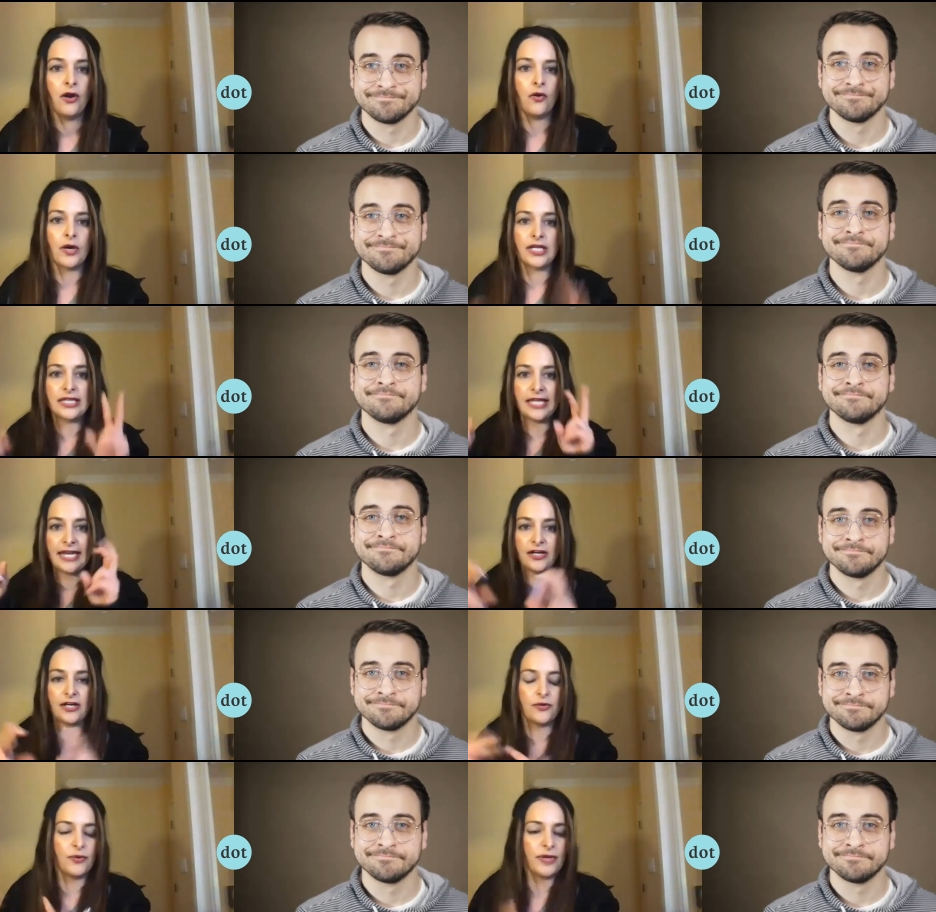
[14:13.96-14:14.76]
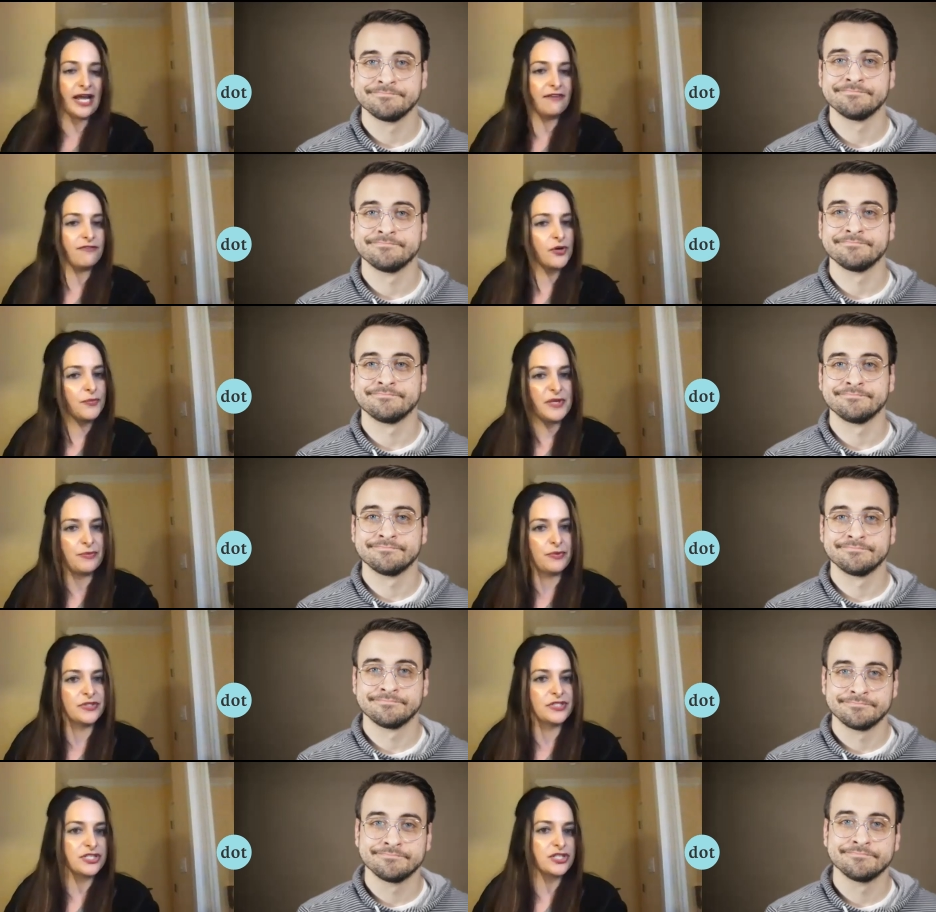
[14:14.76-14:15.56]
Speaker 1: or later, whatever people
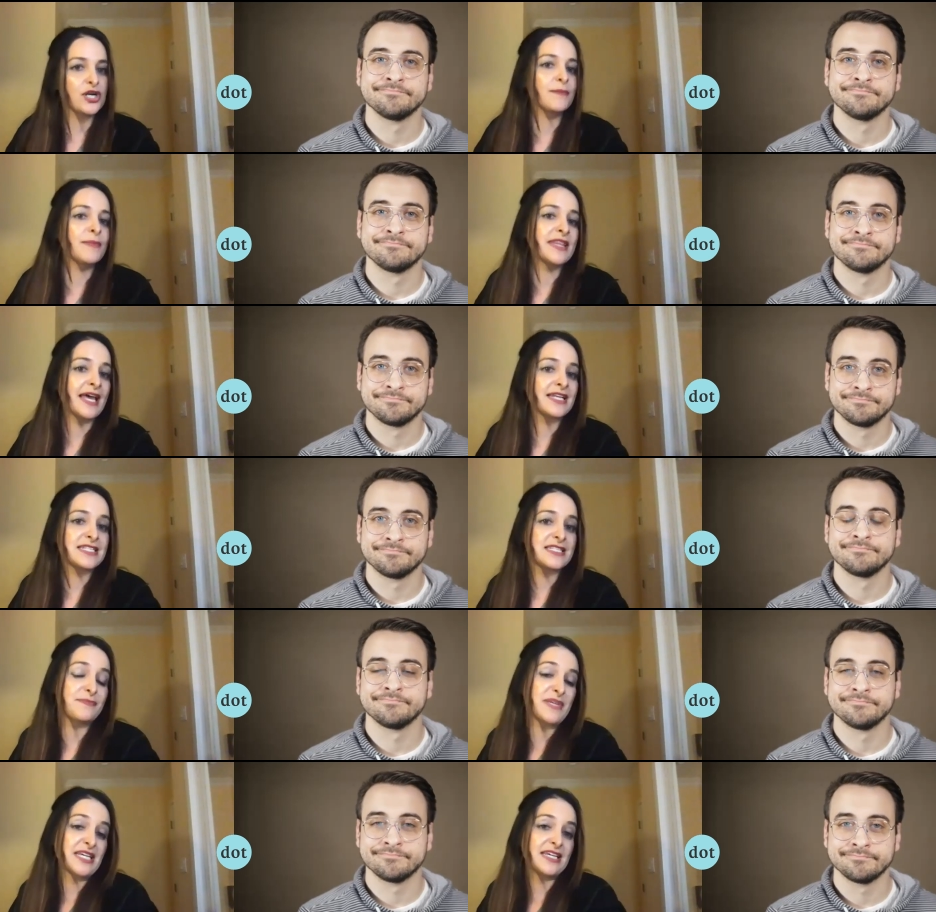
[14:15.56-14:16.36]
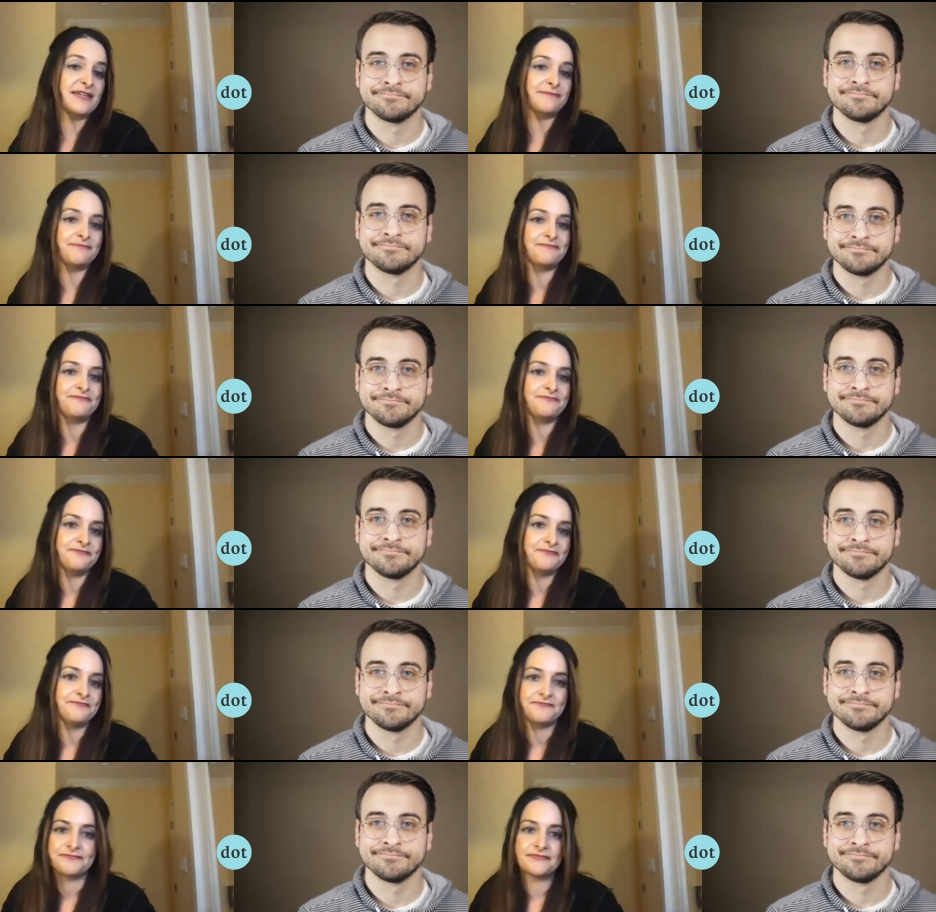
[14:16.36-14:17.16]
determine that to be
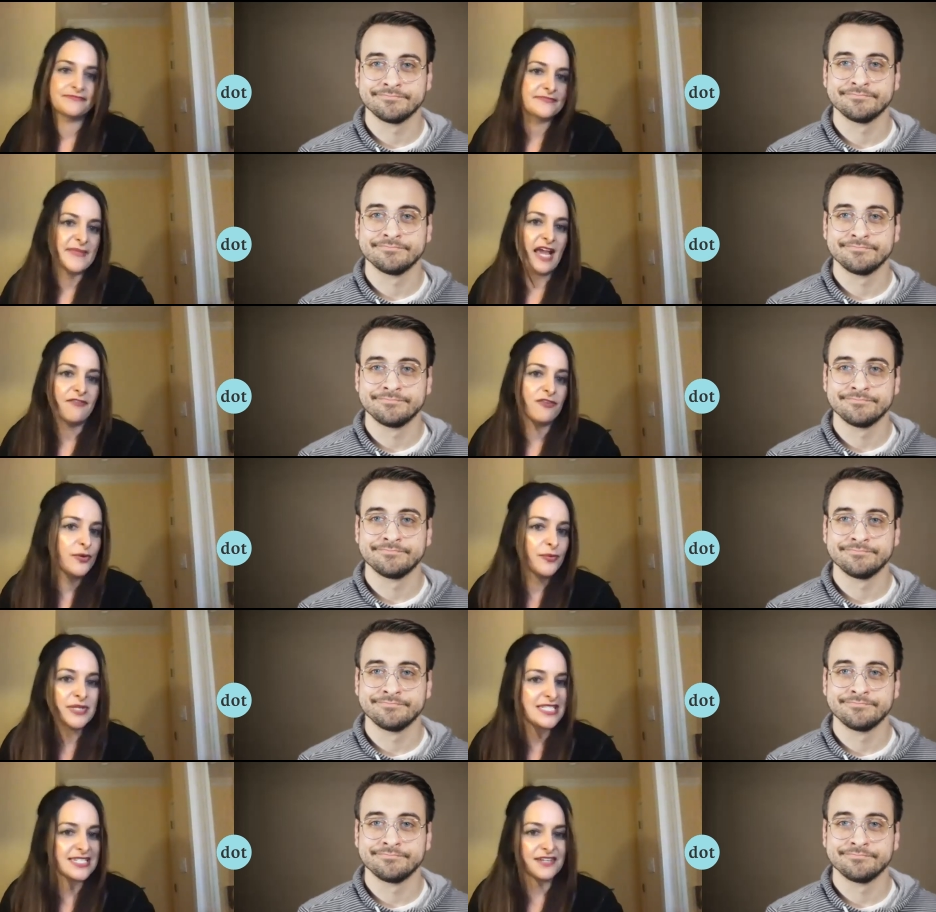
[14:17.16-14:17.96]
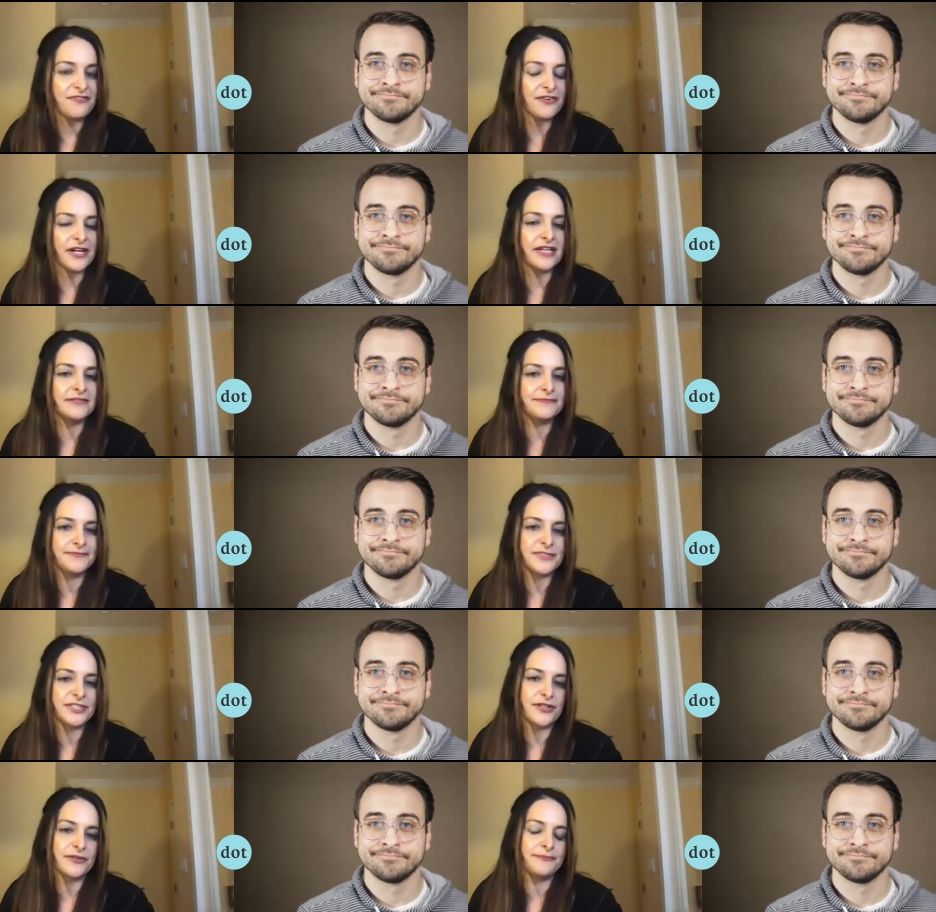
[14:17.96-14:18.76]
everyone's different.
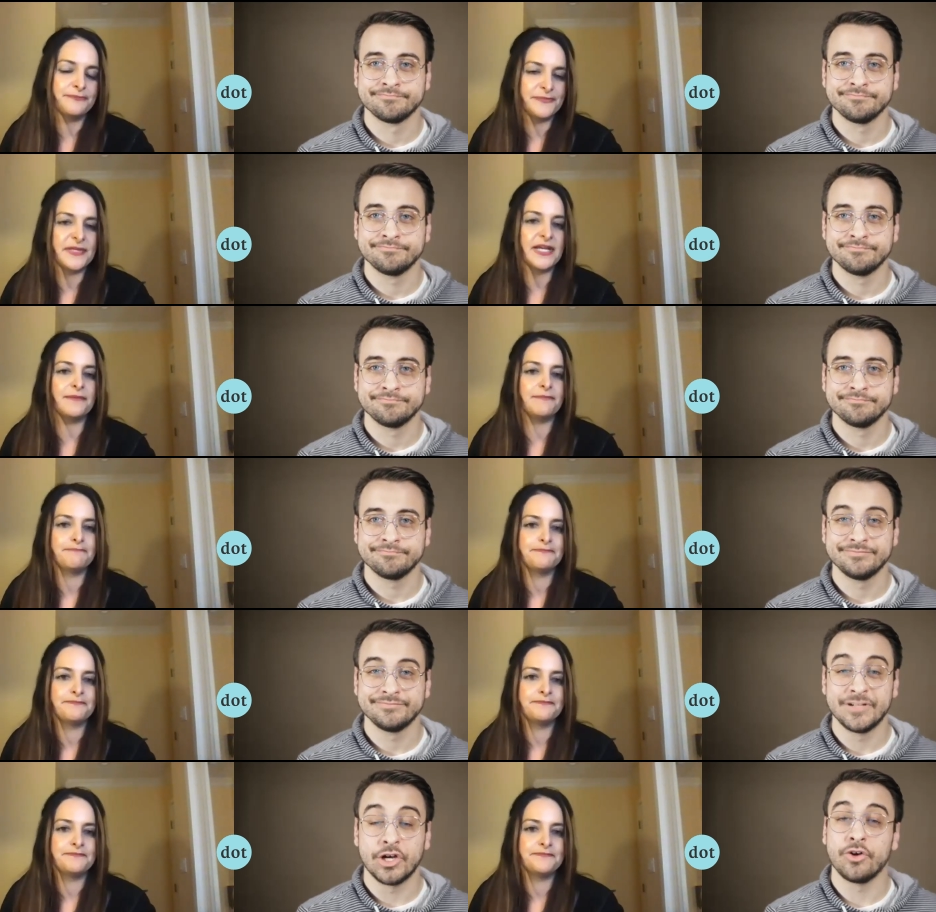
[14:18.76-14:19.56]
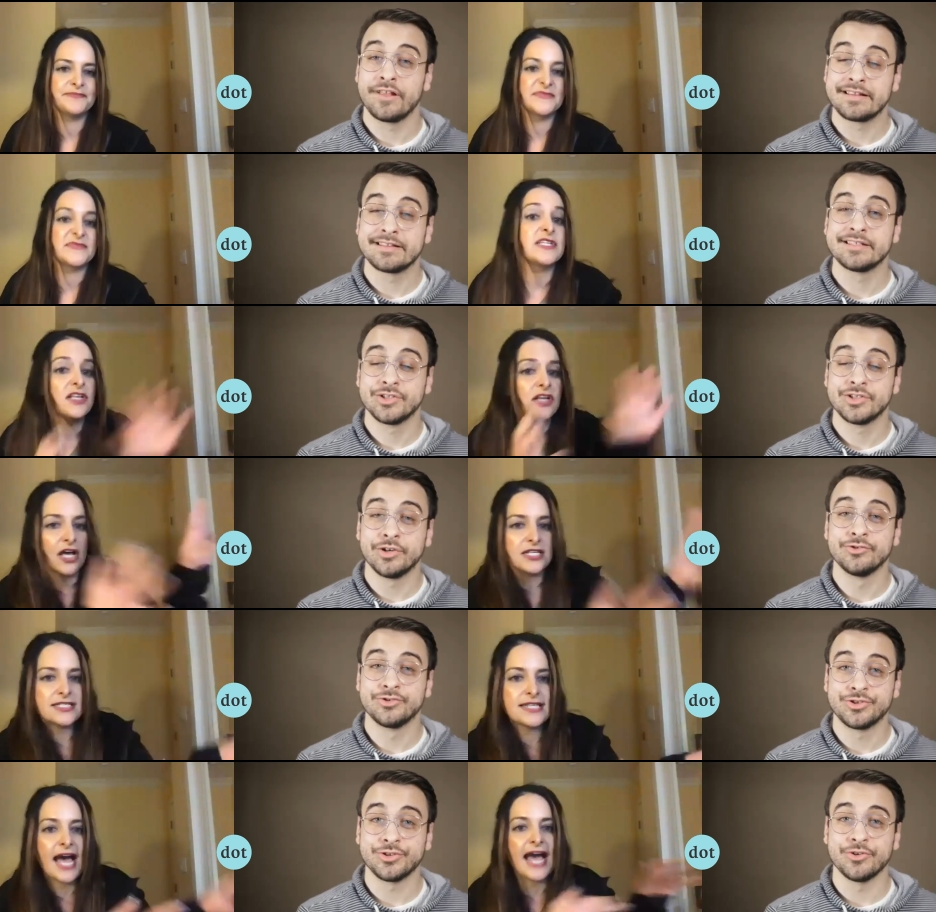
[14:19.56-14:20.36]
So yeah.
Speaker 2: No, that's
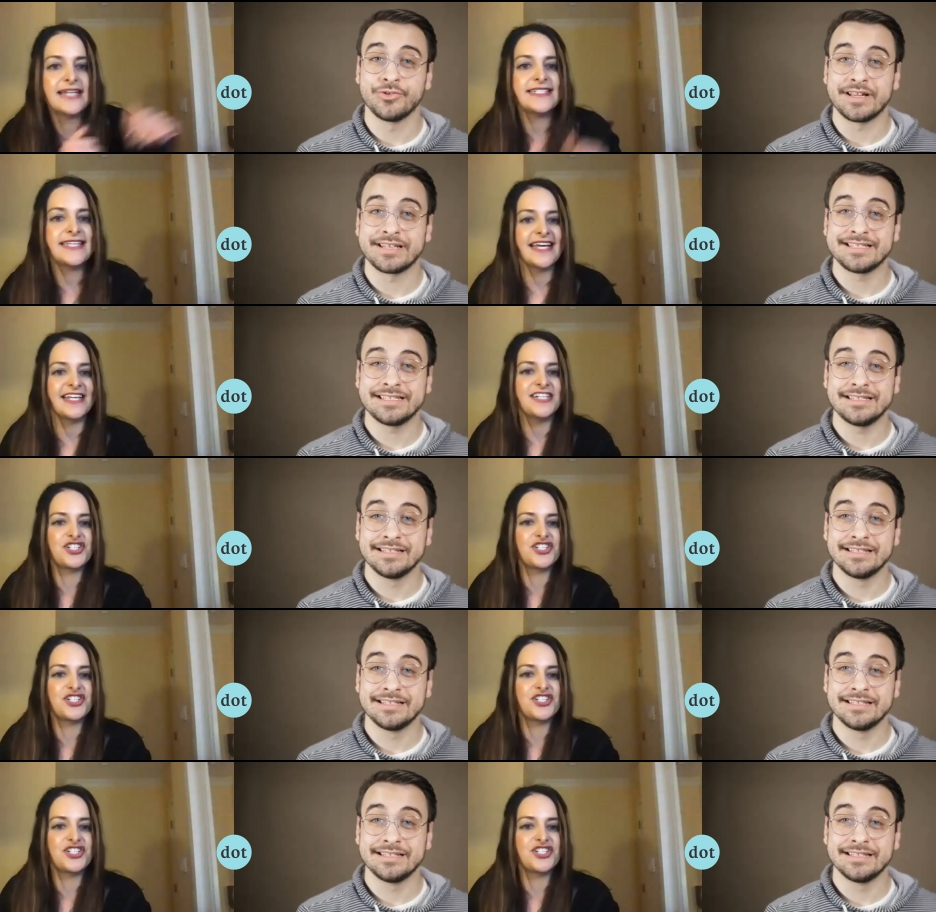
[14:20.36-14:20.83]
so Side true. That's,